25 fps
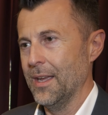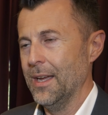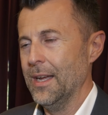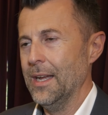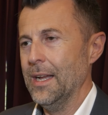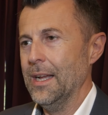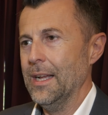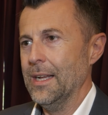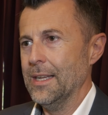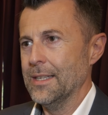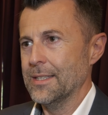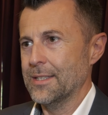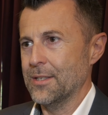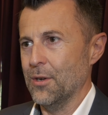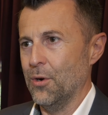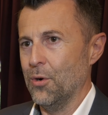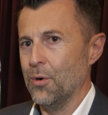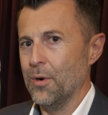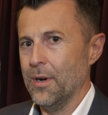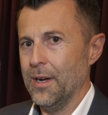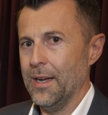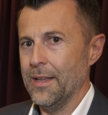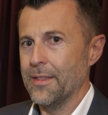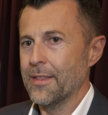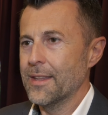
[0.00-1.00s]
Yeah.
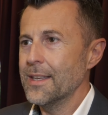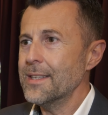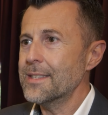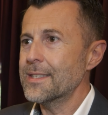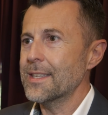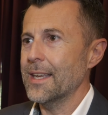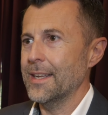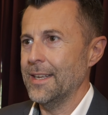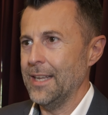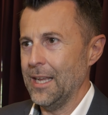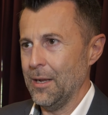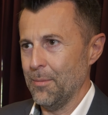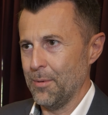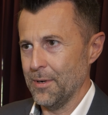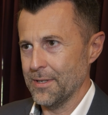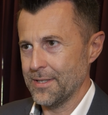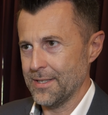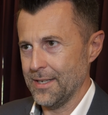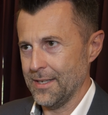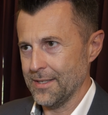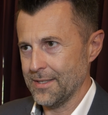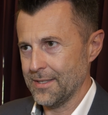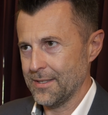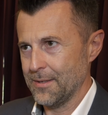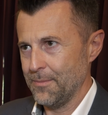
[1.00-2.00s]
So, and this enables
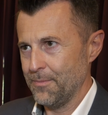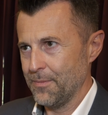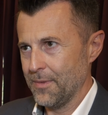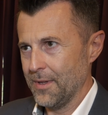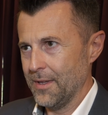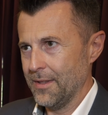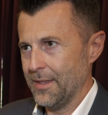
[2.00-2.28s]
us